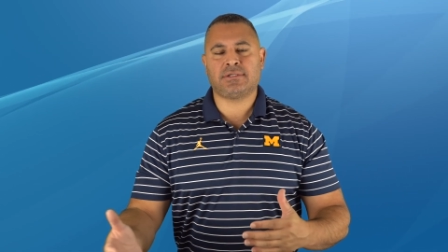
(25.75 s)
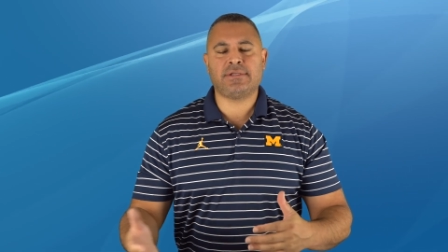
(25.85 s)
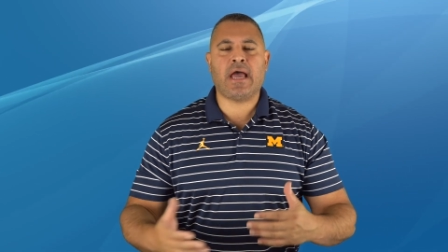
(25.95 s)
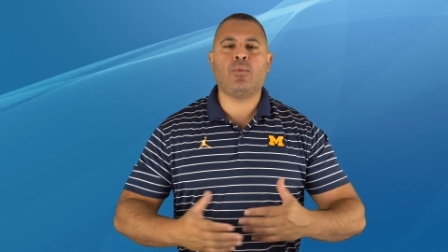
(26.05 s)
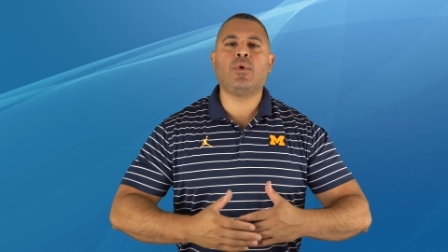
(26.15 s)

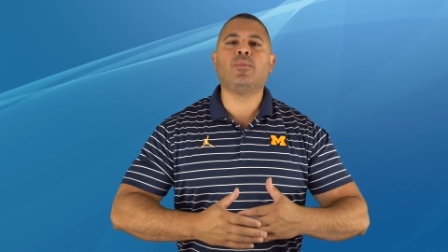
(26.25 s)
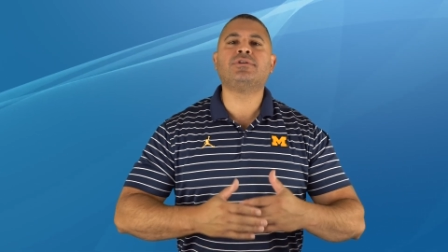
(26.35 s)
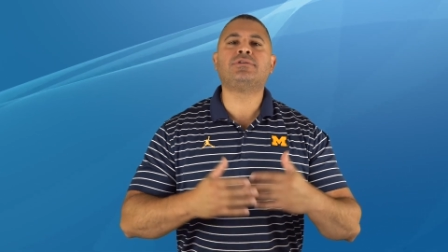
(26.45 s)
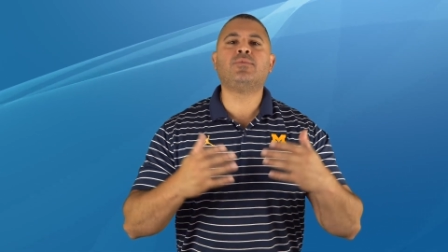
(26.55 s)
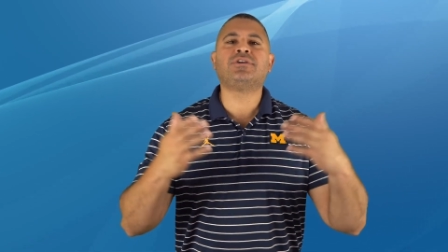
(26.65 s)
Now,
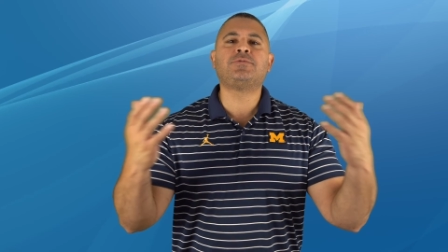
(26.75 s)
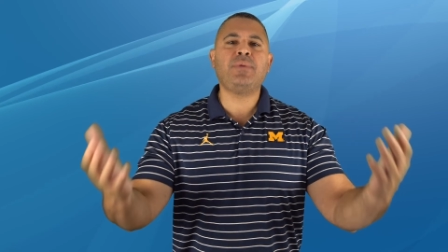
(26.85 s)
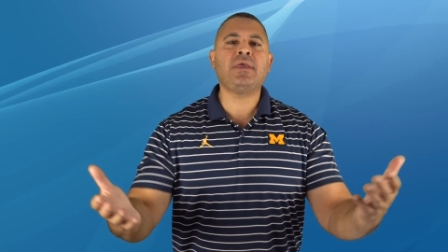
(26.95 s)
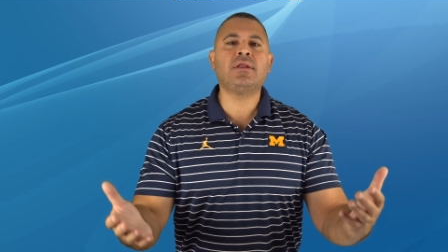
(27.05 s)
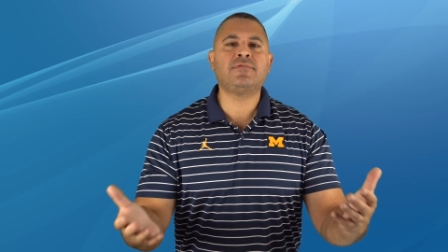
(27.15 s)
when we're
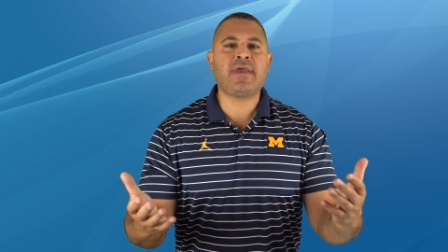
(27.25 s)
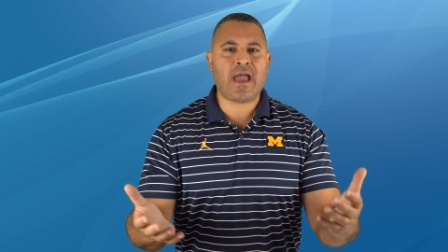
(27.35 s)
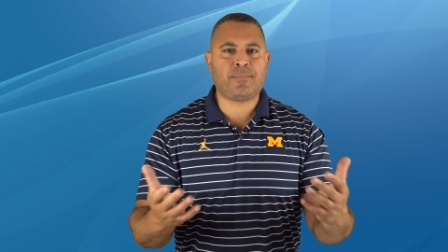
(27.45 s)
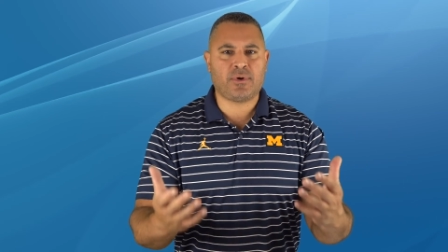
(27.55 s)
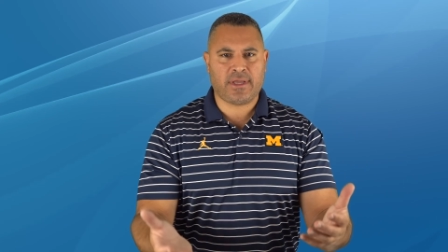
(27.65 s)
speaking of
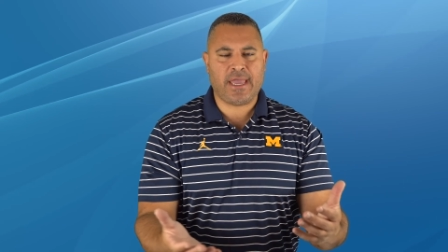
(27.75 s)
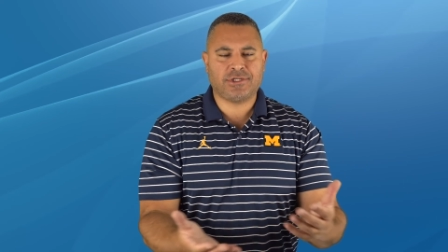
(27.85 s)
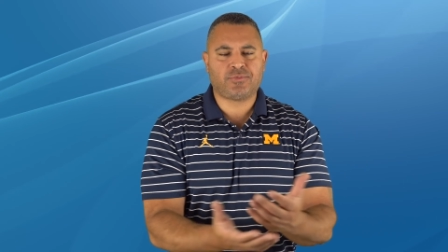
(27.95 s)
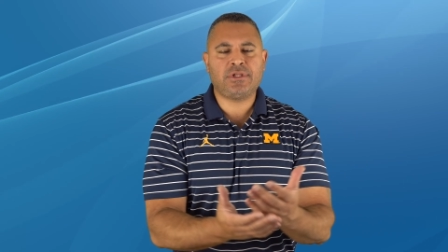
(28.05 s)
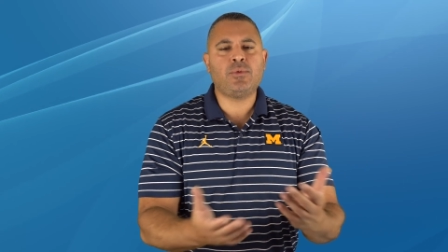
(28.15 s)
capital
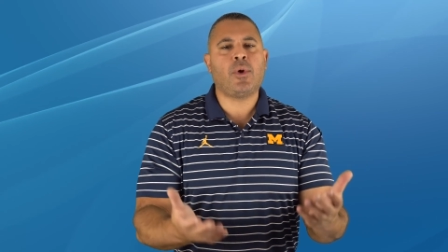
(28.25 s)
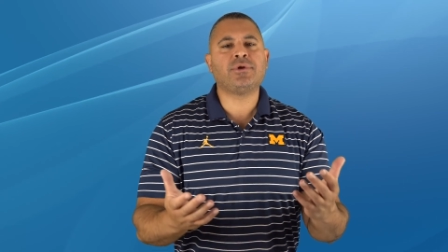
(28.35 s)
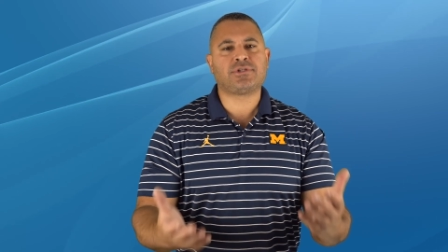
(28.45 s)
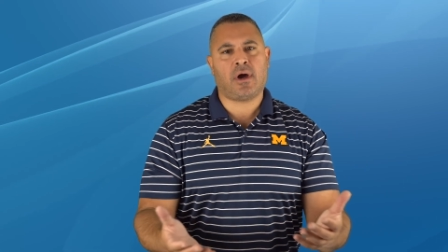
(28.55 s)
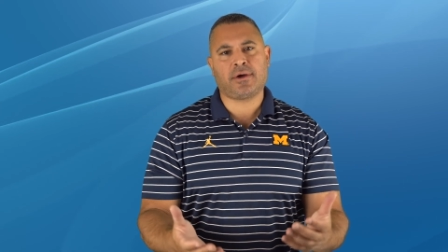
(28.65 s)
gains, really what we're
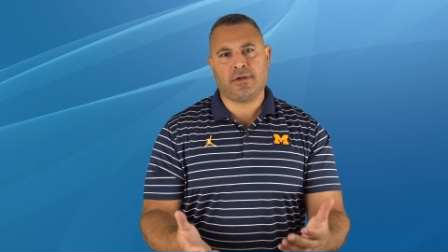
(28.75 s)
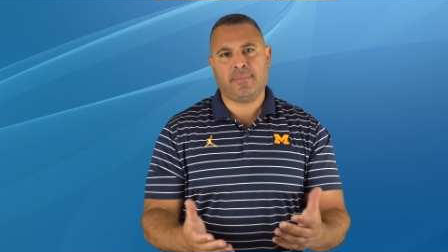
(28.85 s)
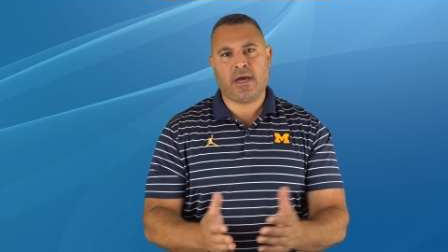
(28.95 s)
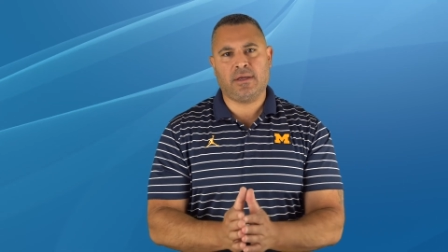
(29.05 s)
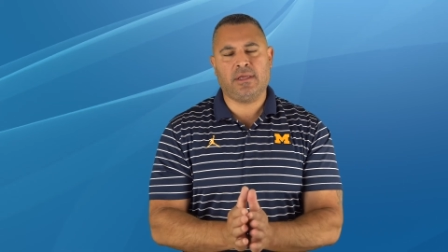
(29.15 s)
talking
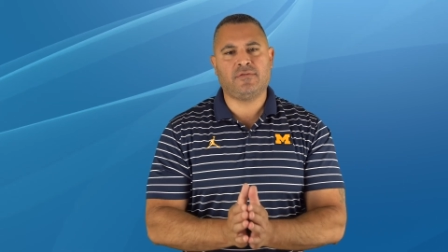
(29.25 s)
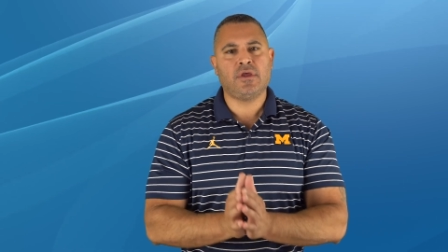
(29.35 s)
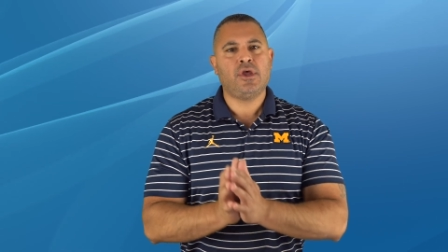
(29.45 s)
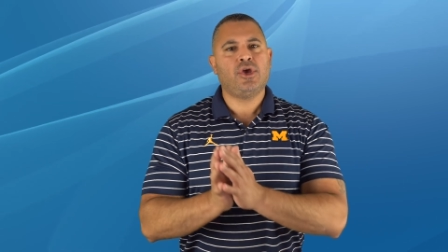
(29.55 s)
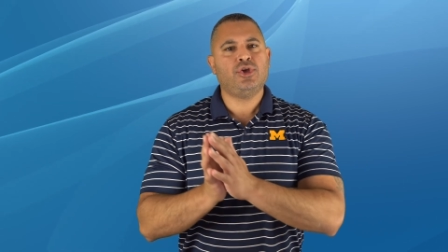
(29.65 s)
about is
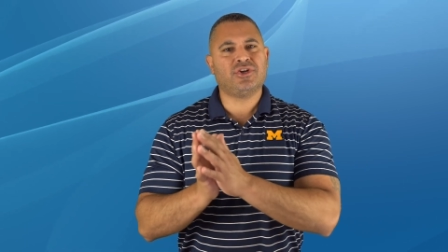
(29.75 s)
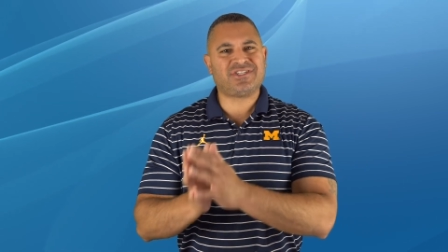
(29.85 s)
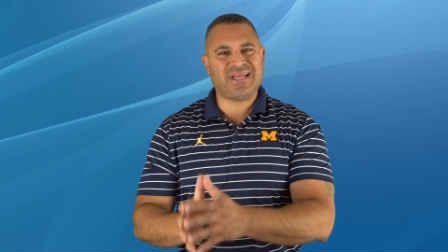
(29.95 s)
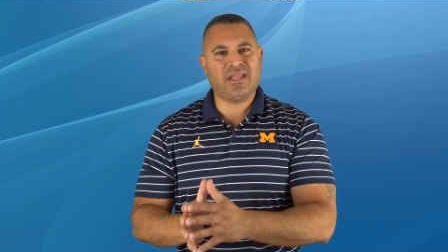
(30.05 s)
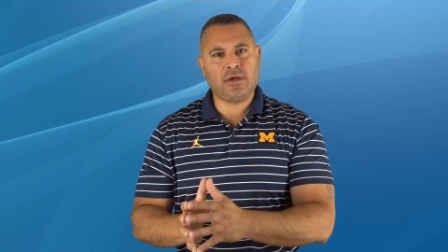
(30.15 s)
you're
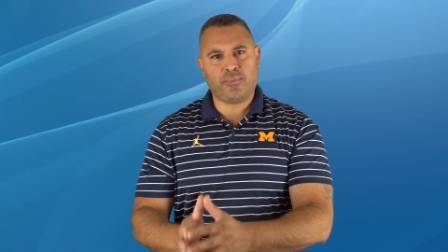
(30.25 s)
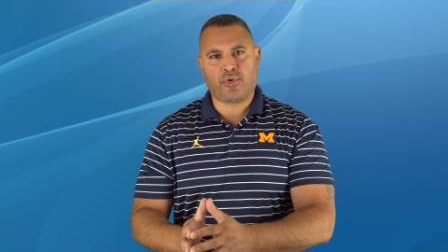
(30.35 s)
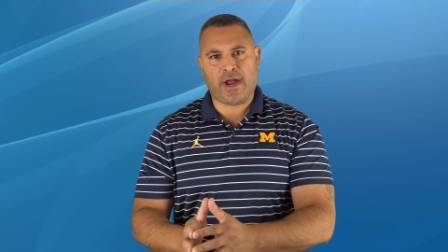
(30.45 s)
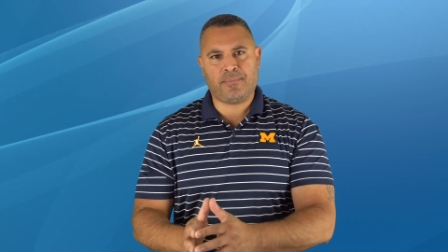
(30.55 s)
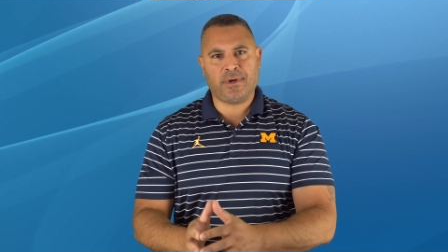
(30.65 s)
selling a
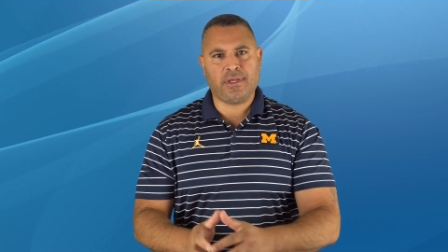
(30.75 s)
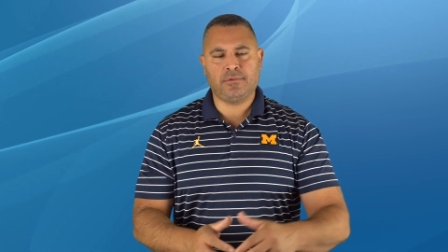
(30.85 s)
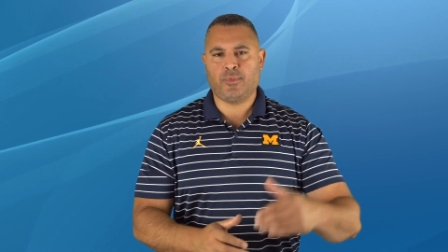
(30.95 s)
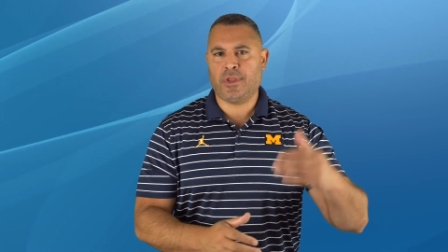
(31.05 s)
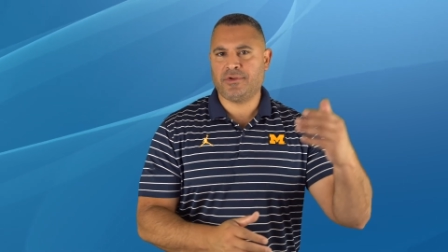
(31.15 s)
property,
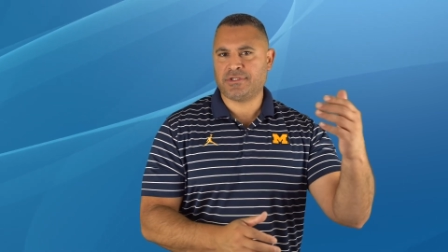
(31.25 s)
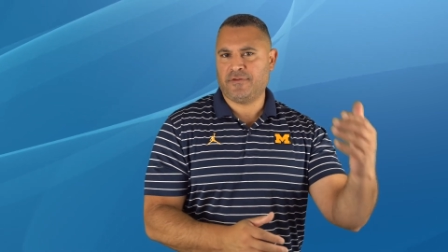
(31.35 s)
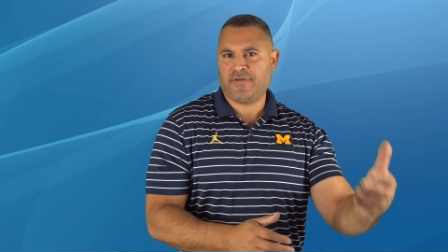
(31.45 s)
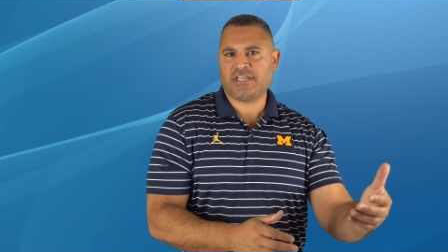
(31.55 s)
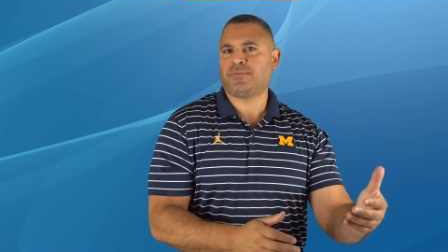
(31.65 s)
whether it's an
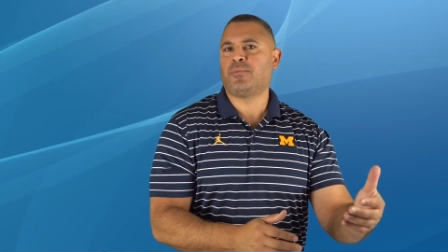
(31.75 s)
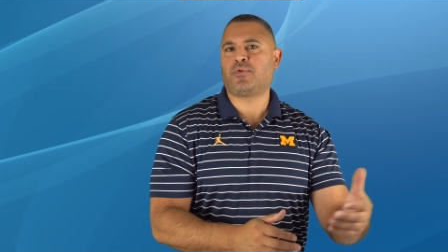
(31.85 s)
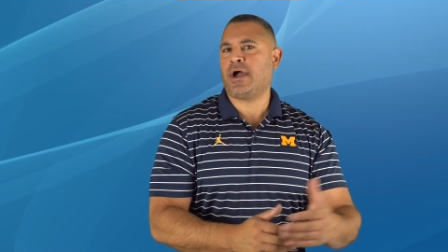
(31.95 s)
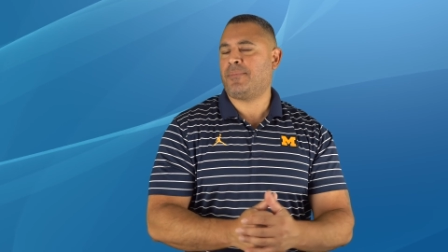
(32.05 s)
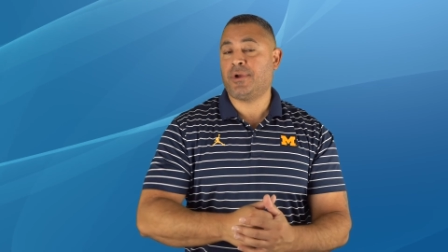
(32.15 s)
investment
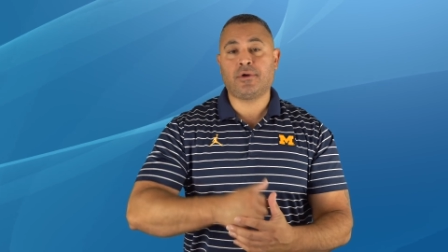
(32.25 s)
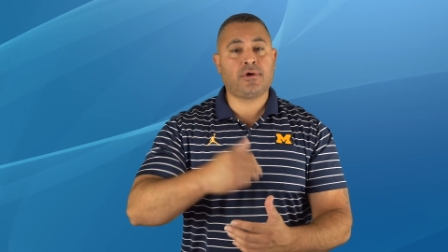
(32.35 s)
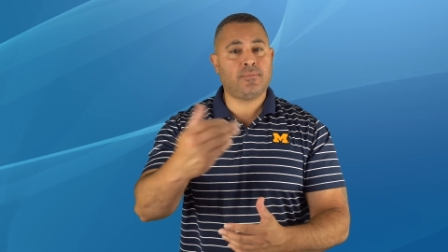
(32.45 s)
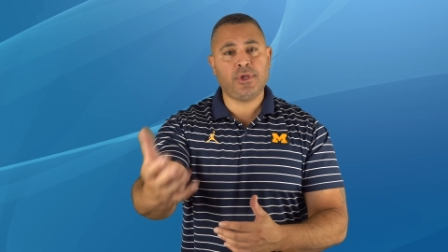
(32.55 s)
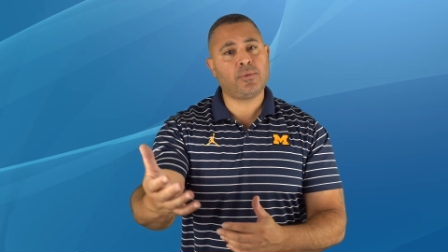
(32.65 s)
property or it
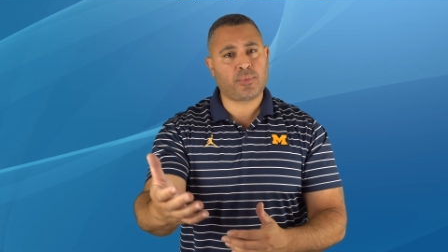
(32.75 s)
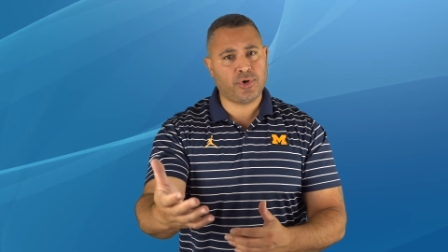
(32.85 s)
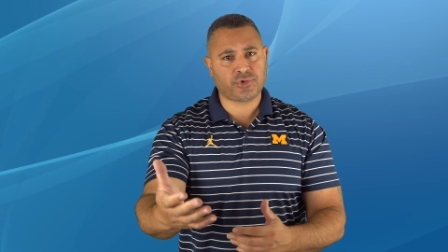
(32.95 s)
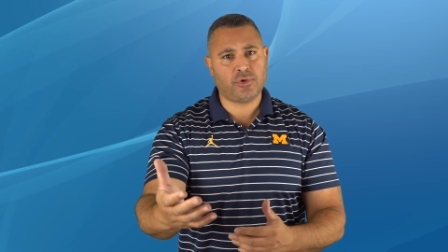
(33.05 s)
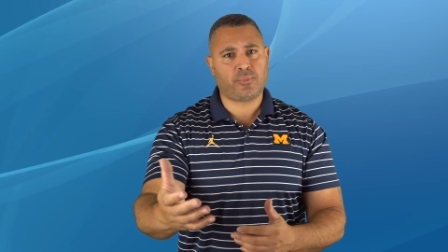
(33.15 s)
could be your
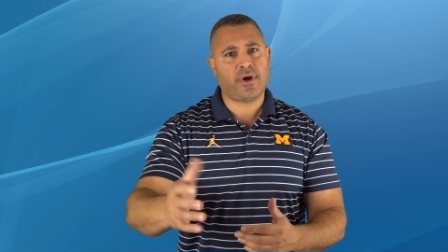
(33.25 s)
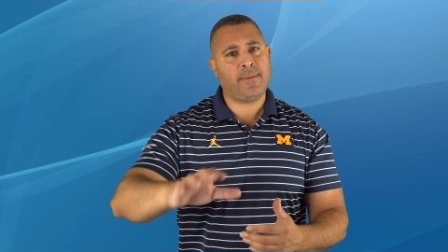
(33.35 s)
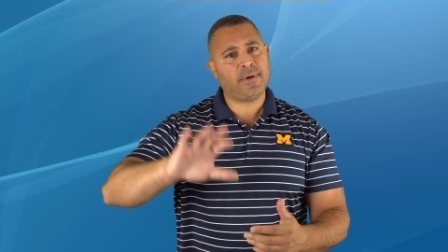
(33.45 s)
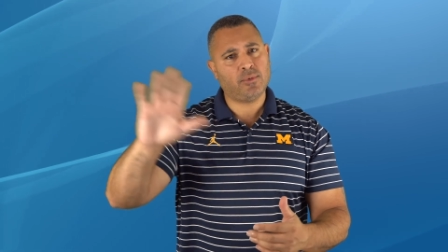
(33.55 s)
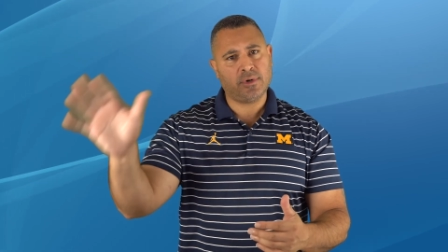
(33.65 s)
personal
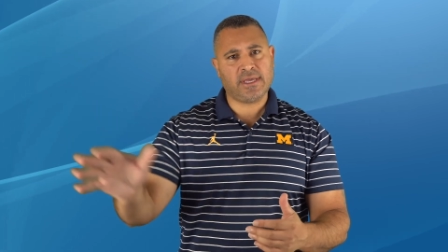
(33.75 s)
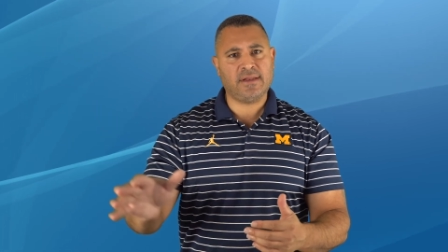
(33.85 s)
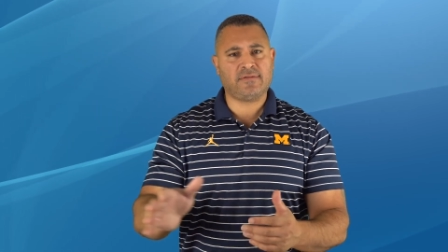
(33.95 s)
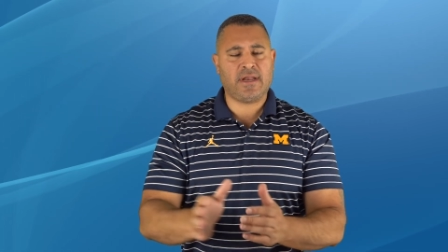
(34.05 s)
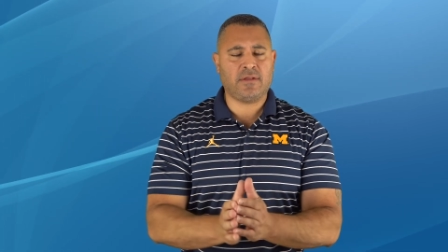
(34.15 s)
property, and we'll get
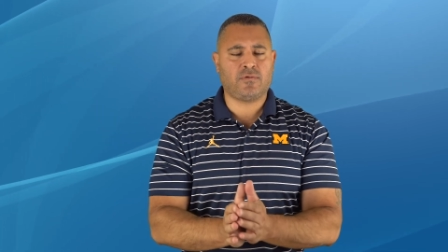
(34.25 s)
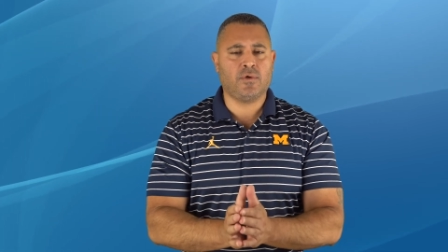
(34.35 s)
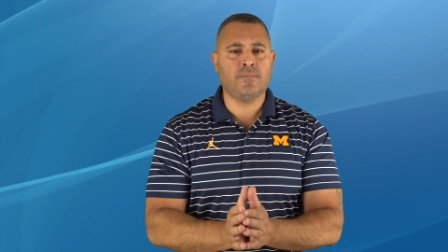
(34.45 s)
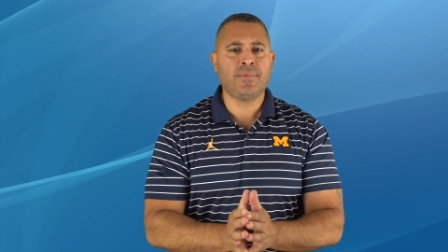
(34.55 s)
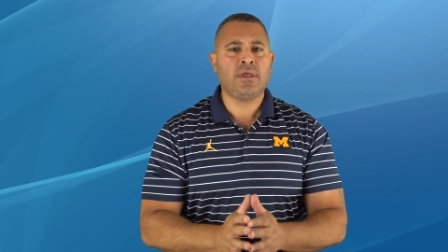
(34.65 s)
into that too.